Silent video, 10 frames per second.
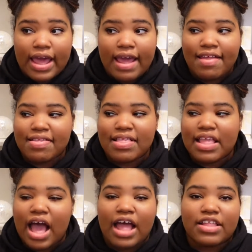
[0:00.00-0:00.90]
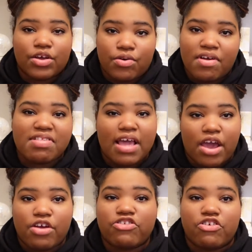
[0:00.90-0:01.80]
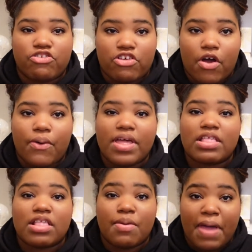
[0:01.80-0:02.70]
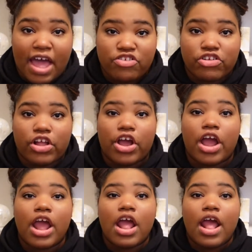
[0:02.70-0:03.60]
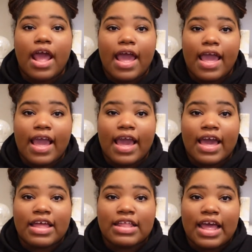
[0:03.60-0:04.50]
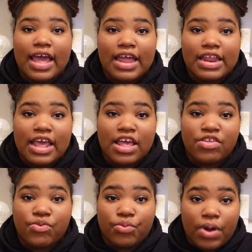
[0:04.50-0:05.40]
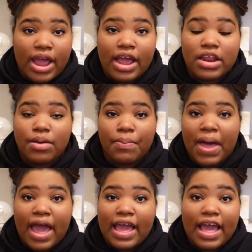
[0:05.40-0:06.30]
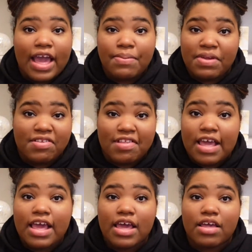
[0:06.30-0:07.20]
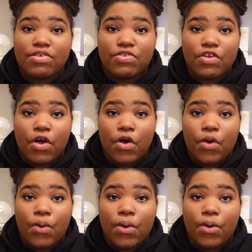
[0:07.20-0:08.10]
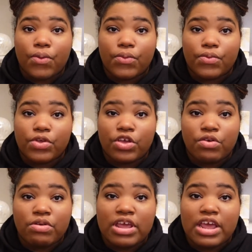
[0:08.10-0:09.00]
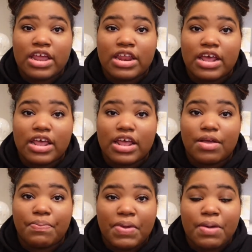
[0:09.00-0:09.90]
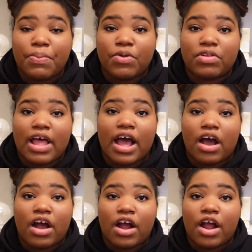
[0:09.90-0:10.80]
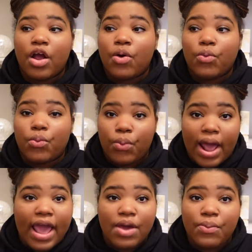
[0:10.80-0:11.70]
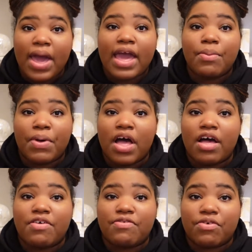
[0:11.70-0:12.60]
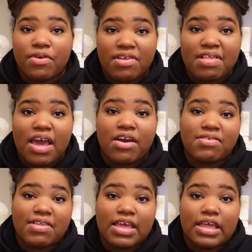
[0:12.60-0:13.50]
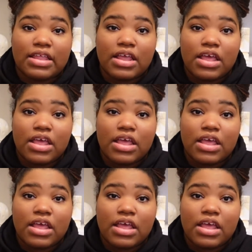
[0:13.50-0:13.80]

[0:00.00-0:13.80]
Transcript: It's not the Chris Harrison show. It's The Bachelor. And it is ran by ABC. So you need people that are way, way above Chris Harrison